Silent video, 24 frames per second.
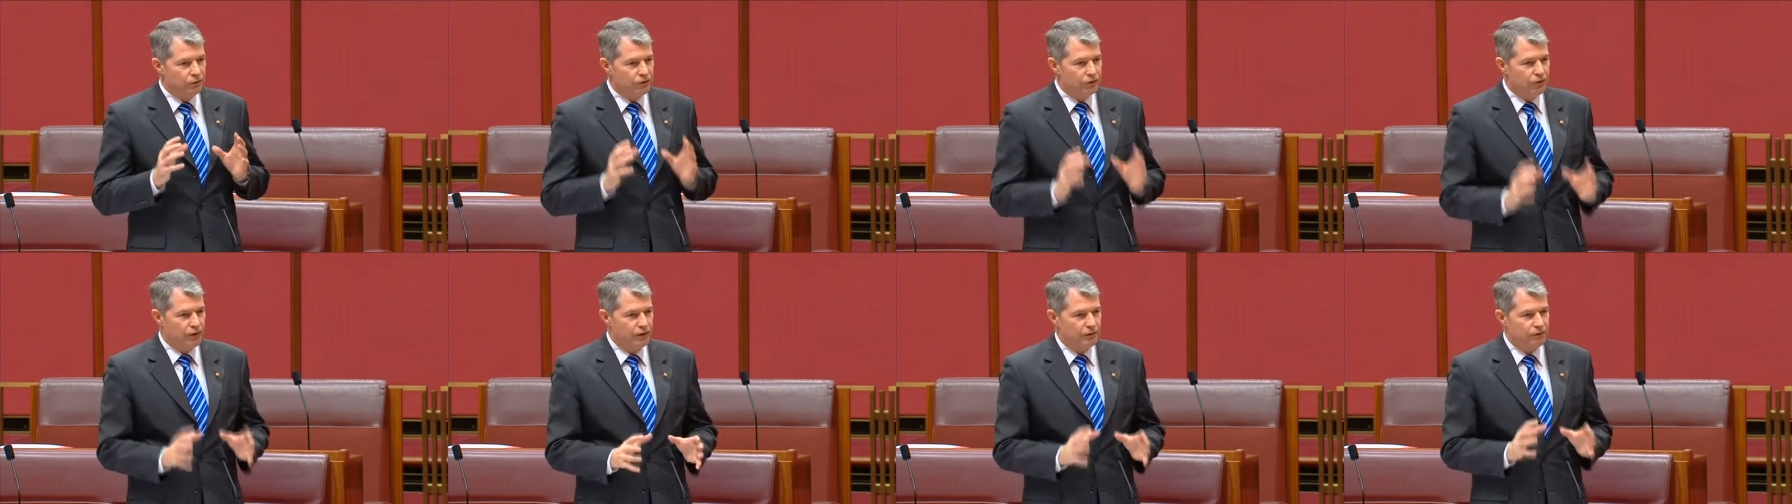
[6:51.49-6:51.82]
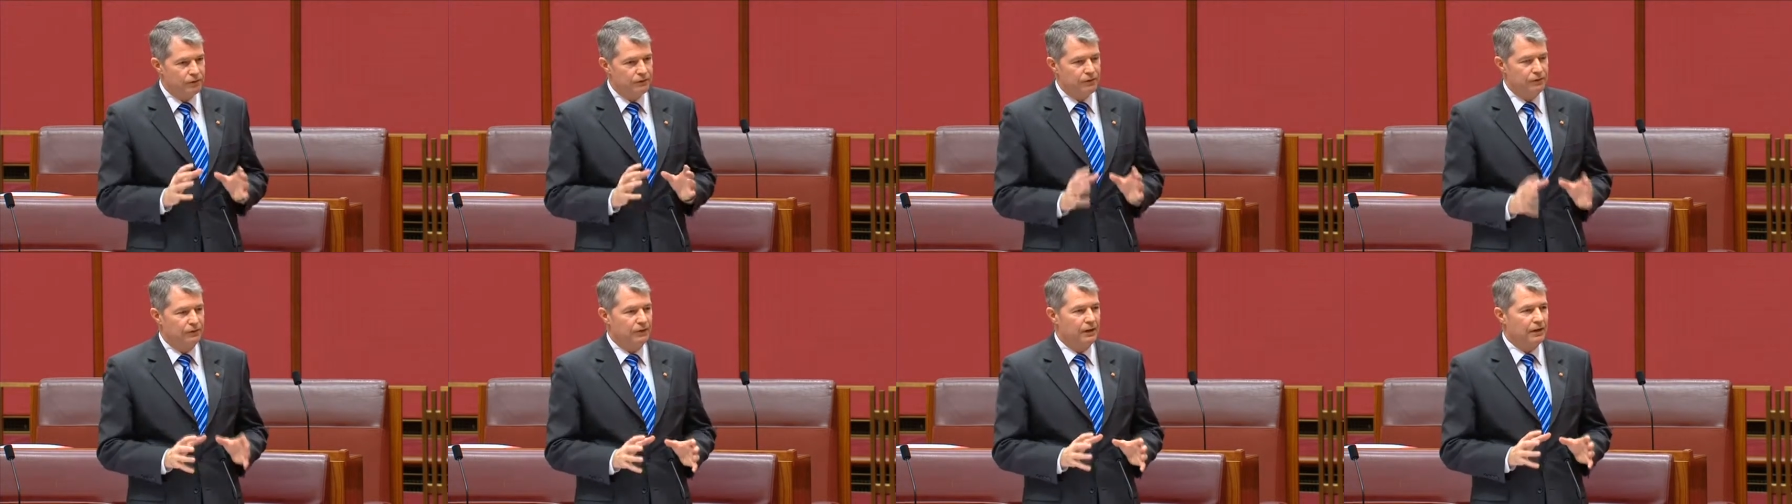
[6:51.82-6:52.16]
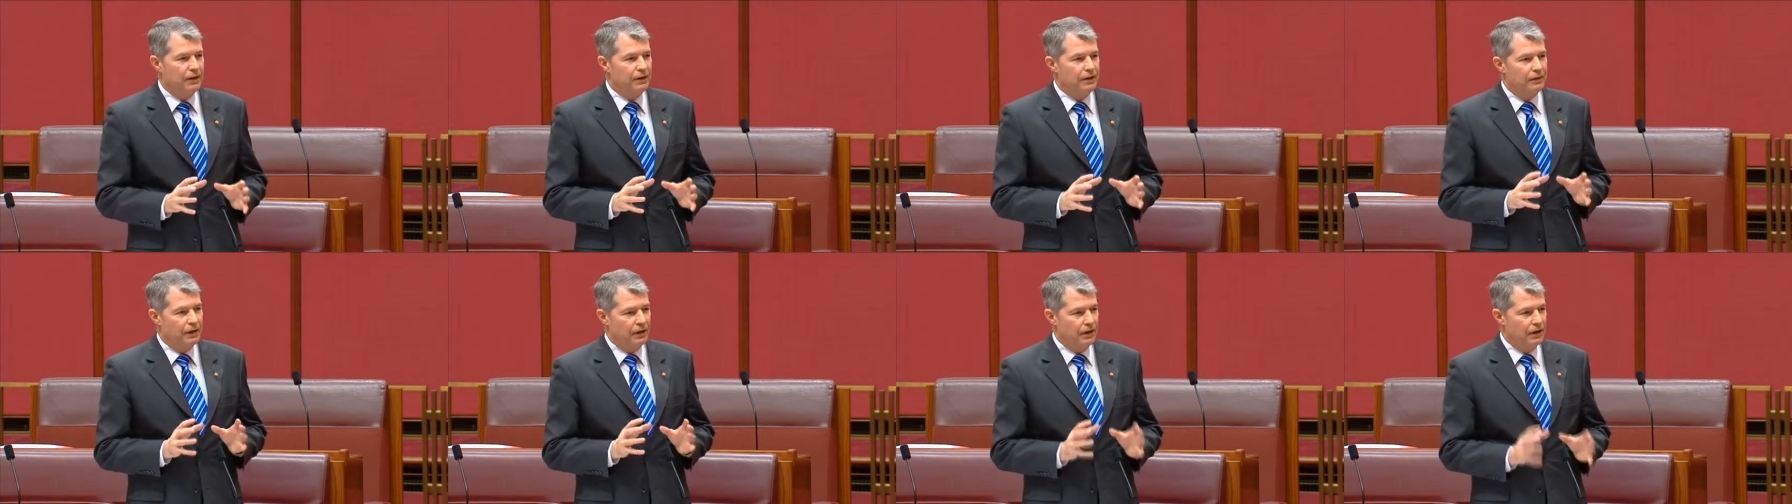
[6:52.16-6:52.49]
just
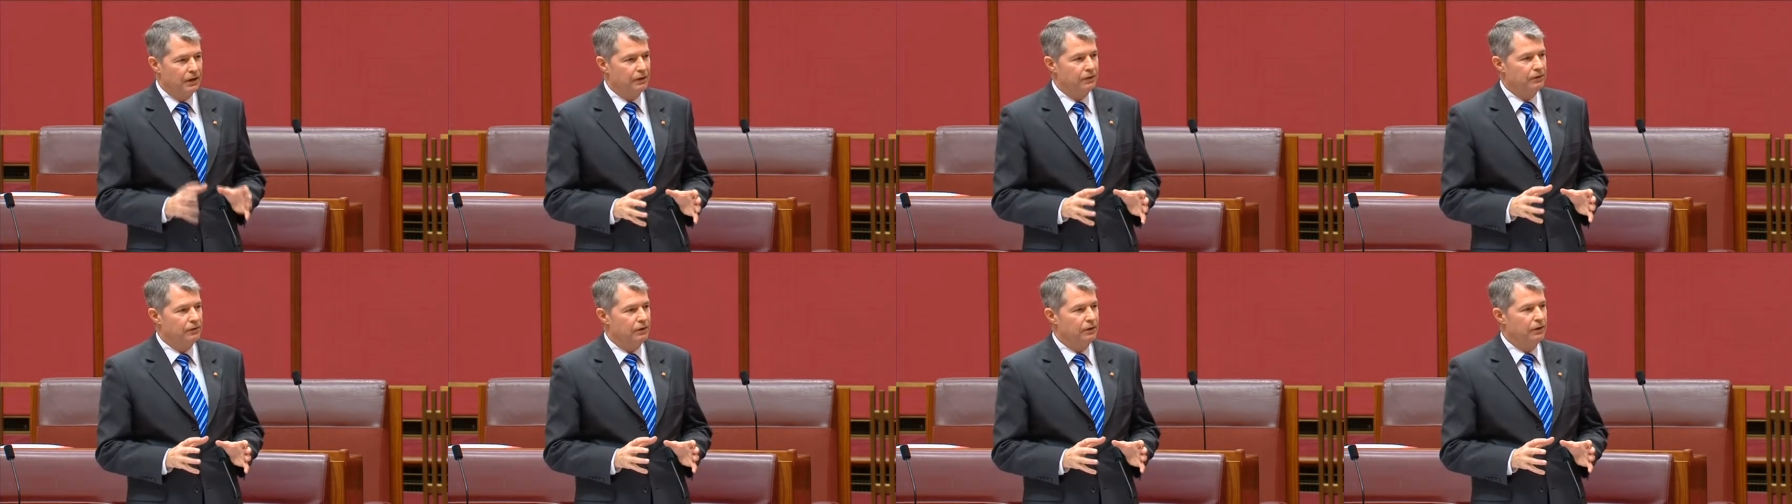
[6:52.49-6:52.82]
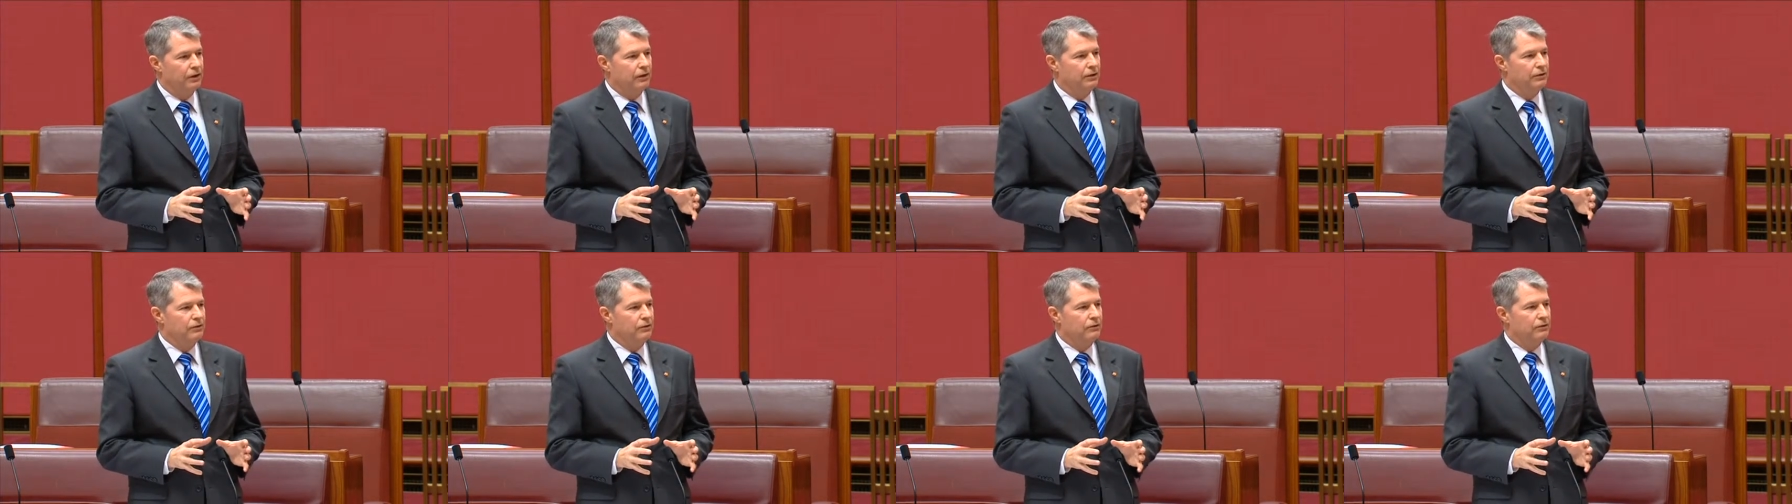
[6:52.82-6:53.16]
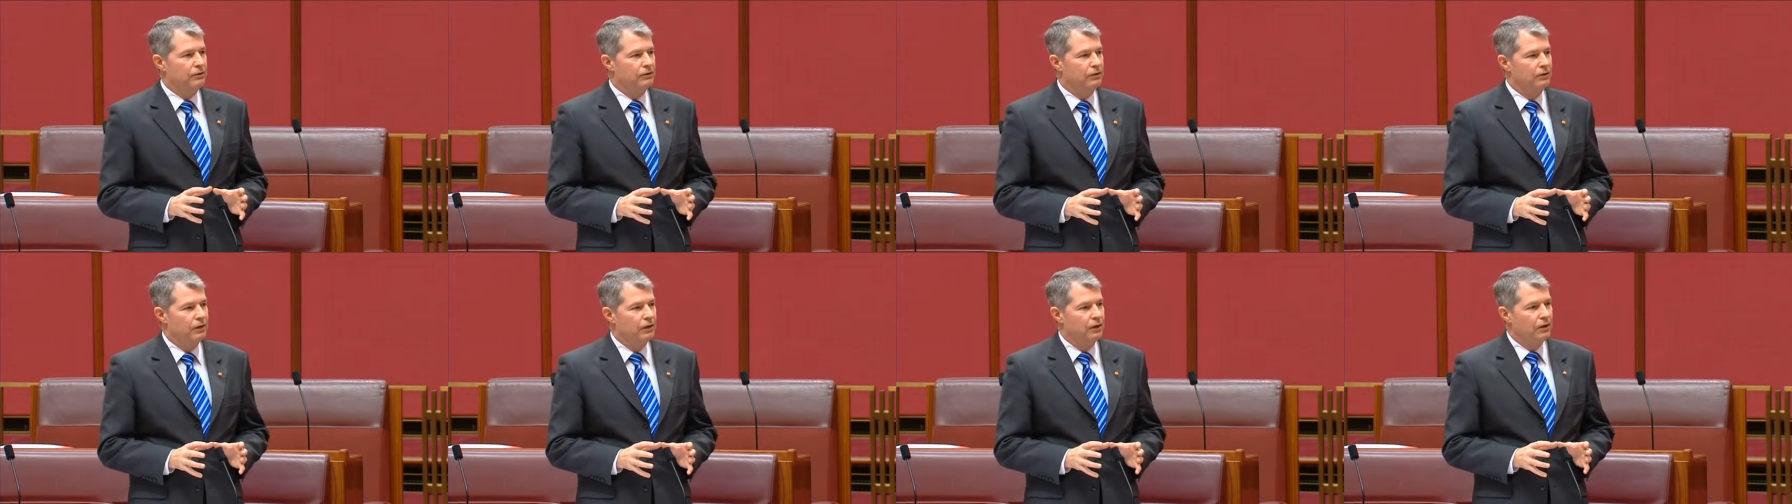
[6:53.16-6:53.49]
today in the
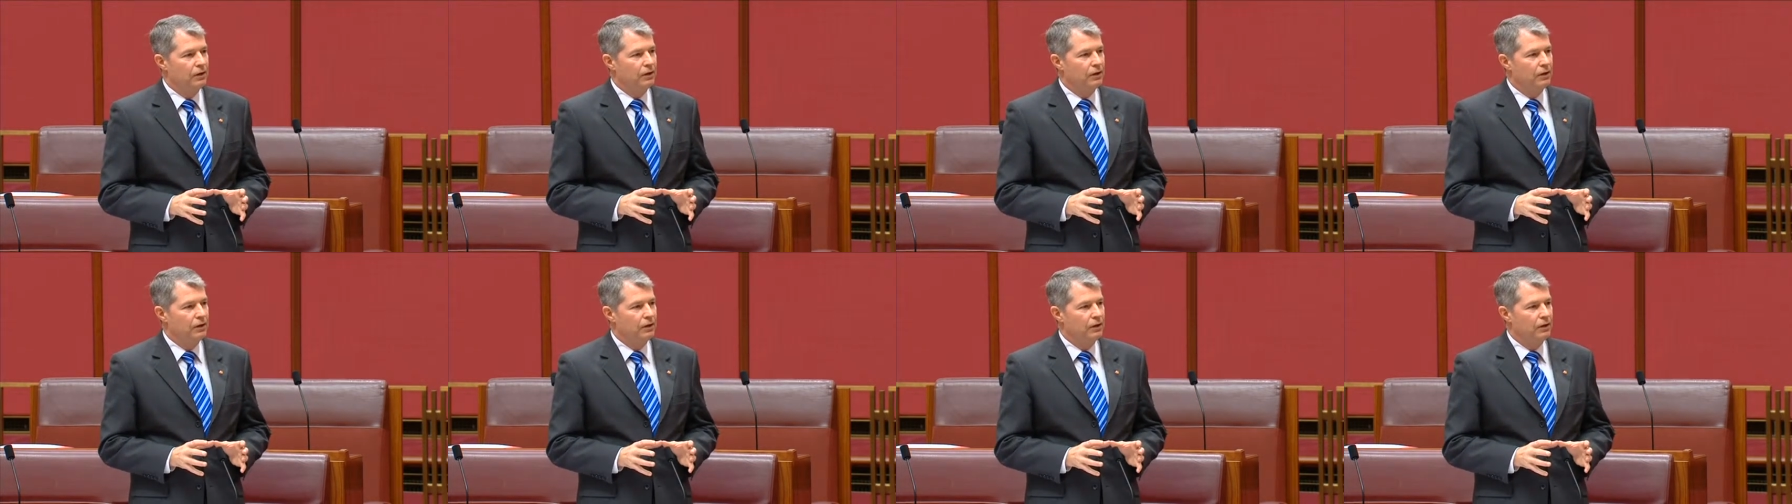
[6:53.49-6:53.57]
headlines